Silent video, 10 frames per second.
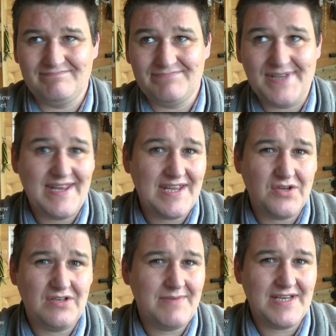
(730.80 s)
But then he
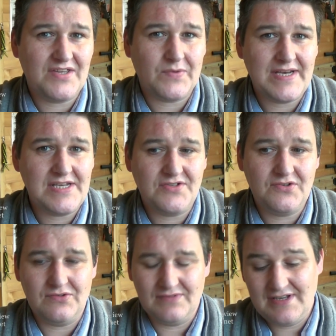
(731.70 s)
could have made it
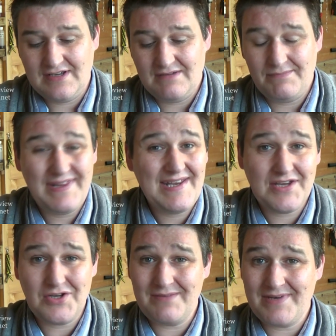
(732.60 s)
22. But then he
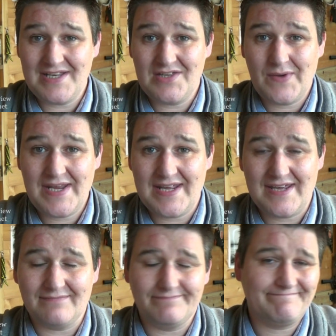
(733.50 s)
could have made it
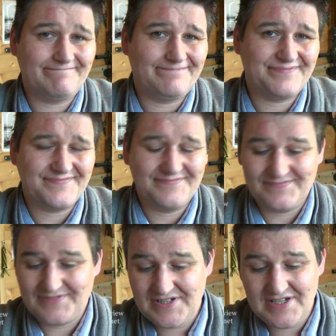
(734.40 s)
20.
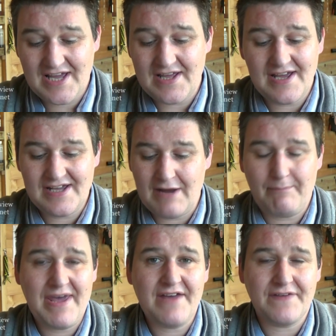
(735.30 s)
It, in a
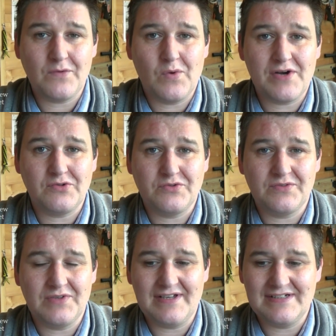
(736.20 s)
perfect world,
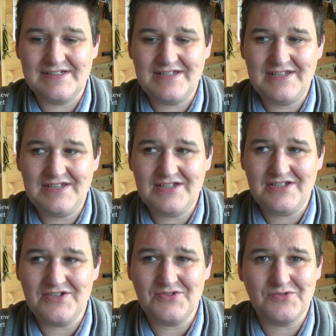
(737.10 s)

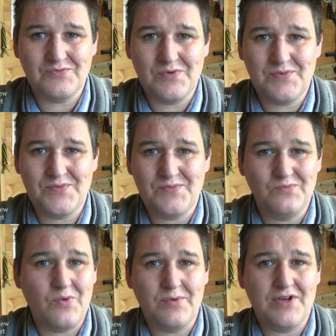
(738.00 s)
you know, we,
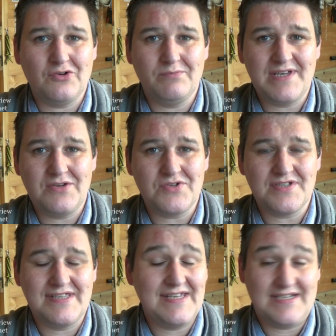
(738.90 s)
we would all be
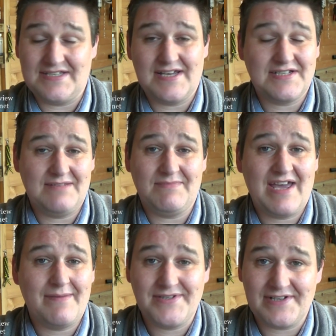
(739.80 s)
using the exact same
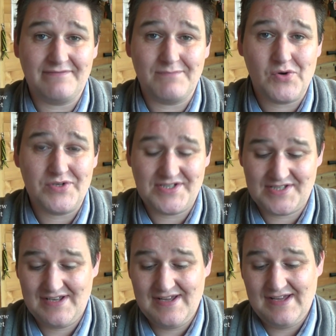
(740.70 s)
diameter of
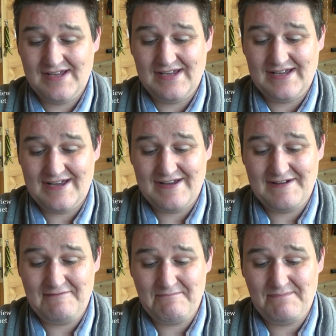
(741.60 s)
mods.
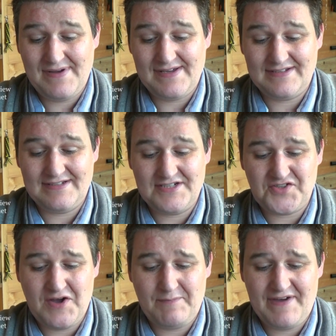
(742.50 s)
Uh, but it's
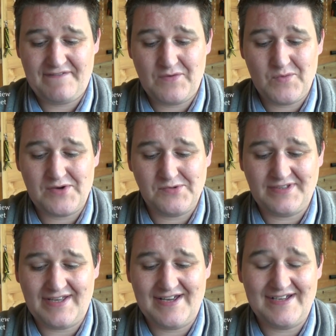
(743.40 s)
not a perfect
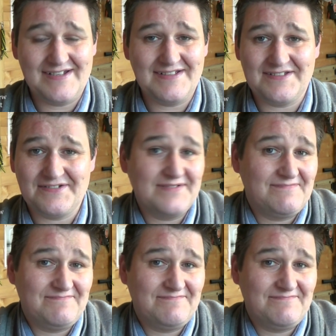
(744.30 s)
world and